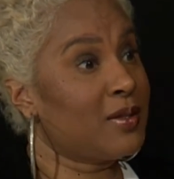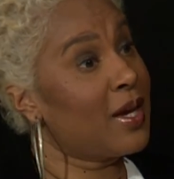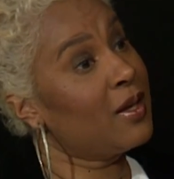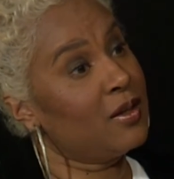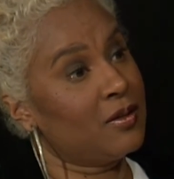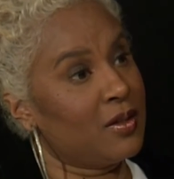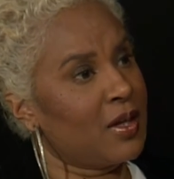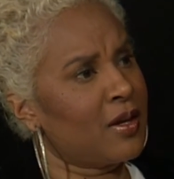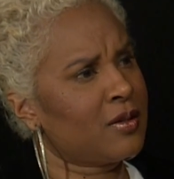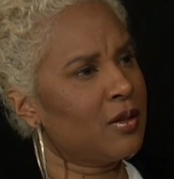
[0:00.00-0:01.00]
and
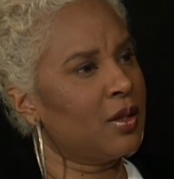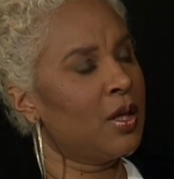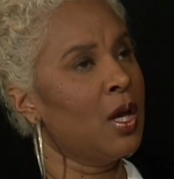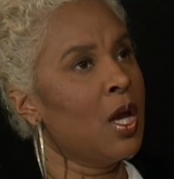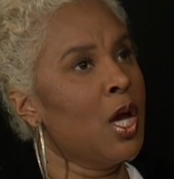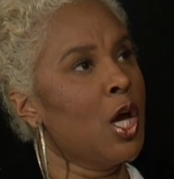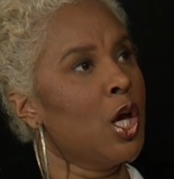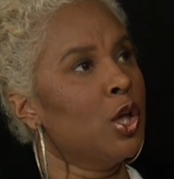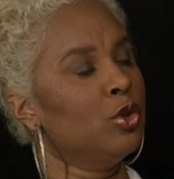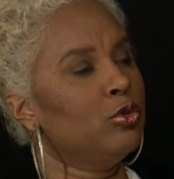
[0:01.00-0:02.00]
internationally,
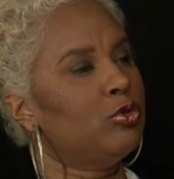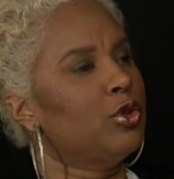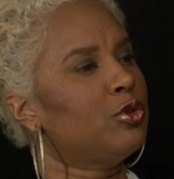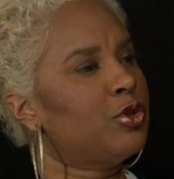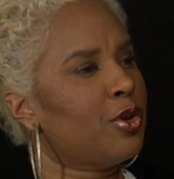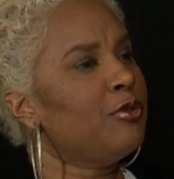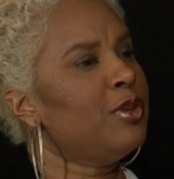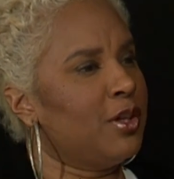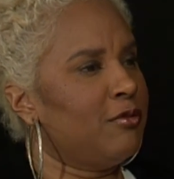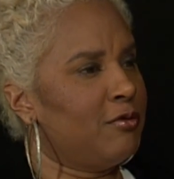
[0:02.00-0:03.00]
to turn
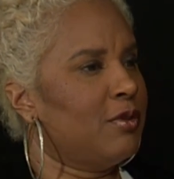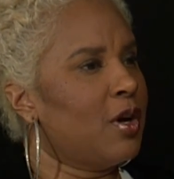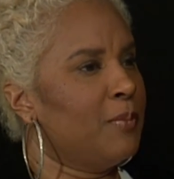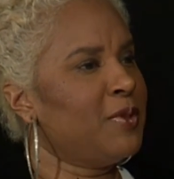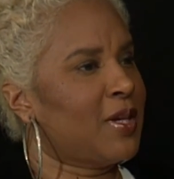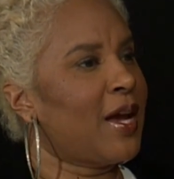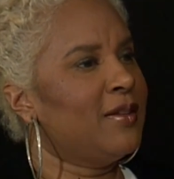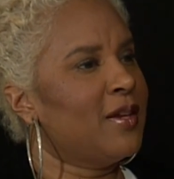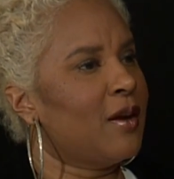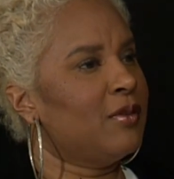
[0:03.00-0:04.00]
it upside
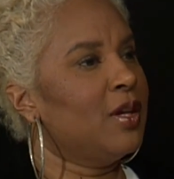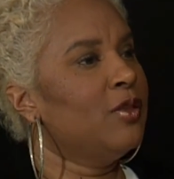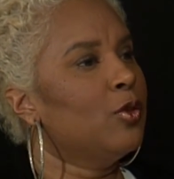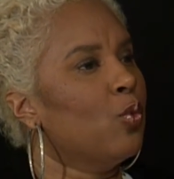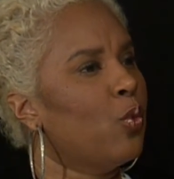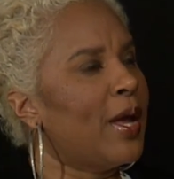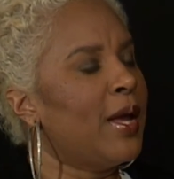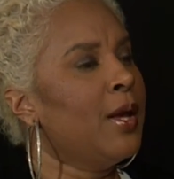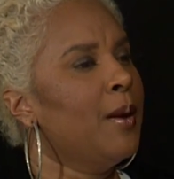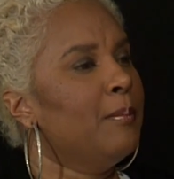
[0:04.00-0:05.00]
down in the way
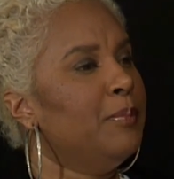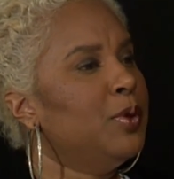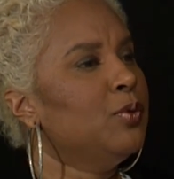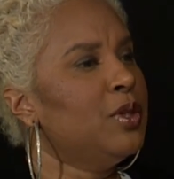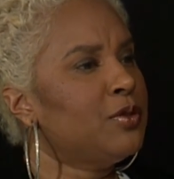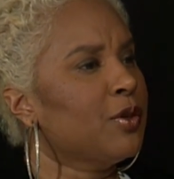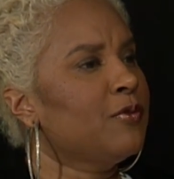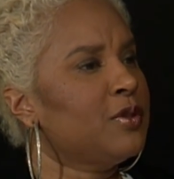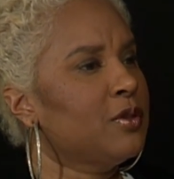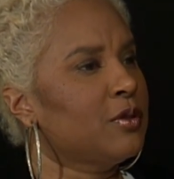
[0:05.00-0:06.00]
beauty
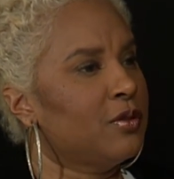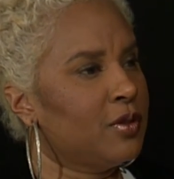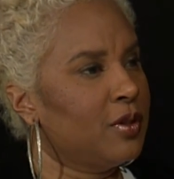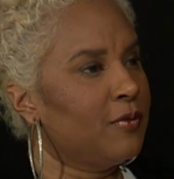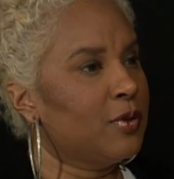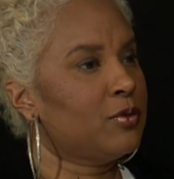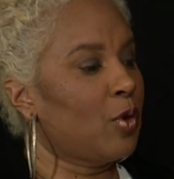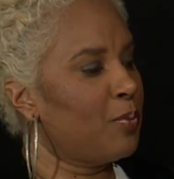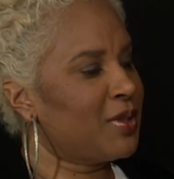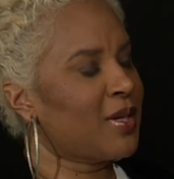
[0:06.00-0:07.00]
services are delivered. So
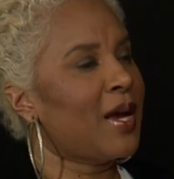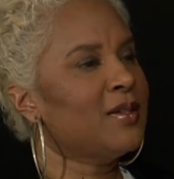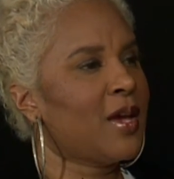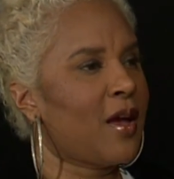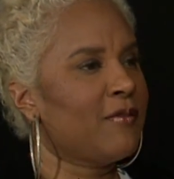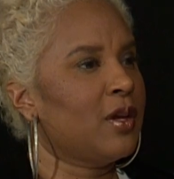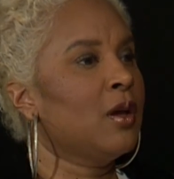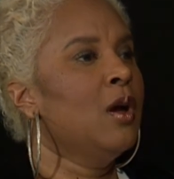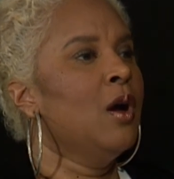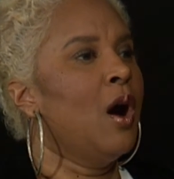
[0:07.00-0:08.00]
besides having
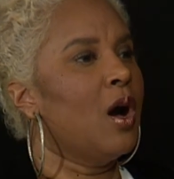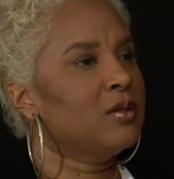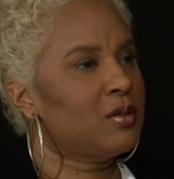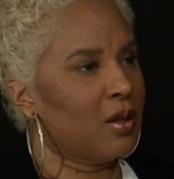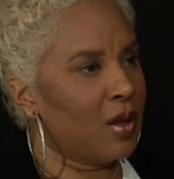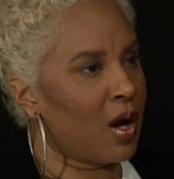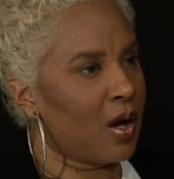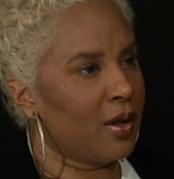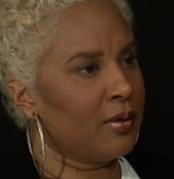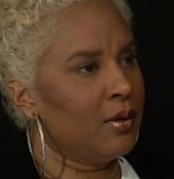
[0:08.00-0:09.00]
a
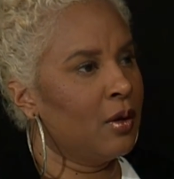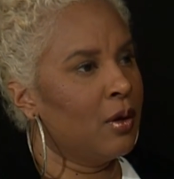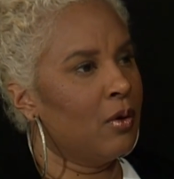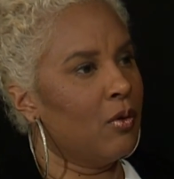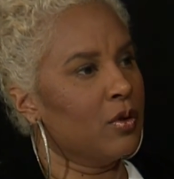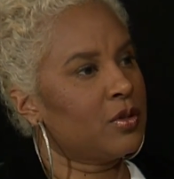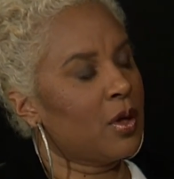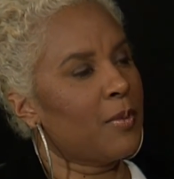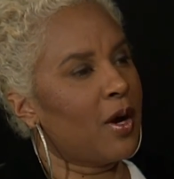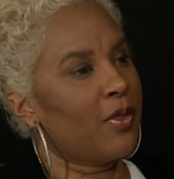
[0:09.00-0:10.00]
salon or some
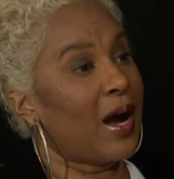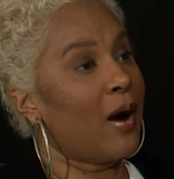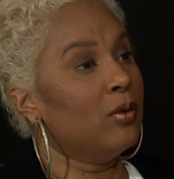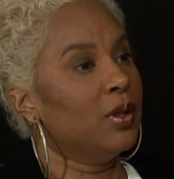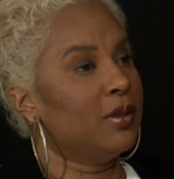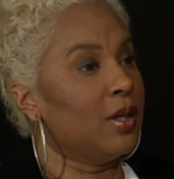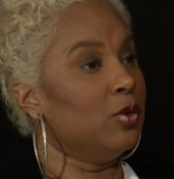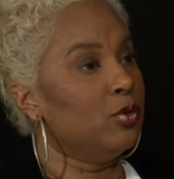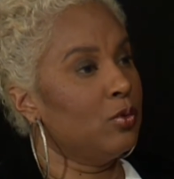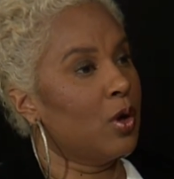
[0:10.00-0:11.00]
other outlet that
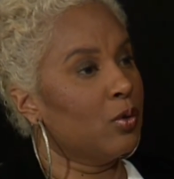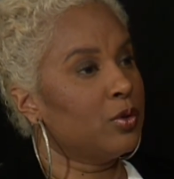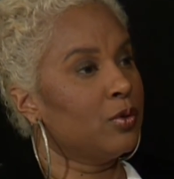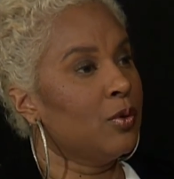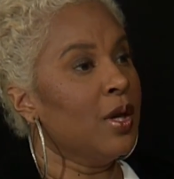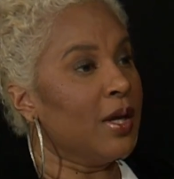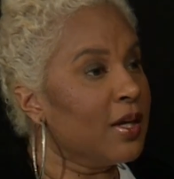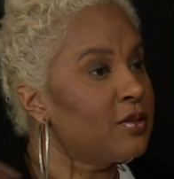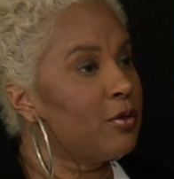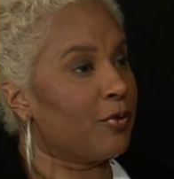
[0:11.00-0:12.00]
you go to, it's
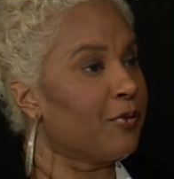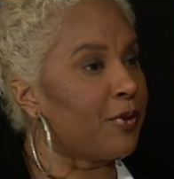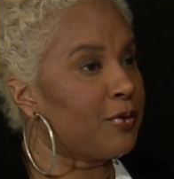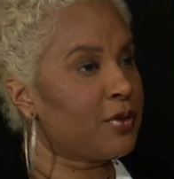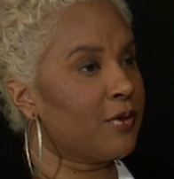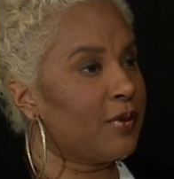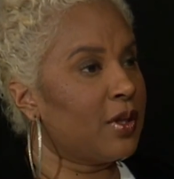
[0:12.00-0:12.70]
the reverse of it.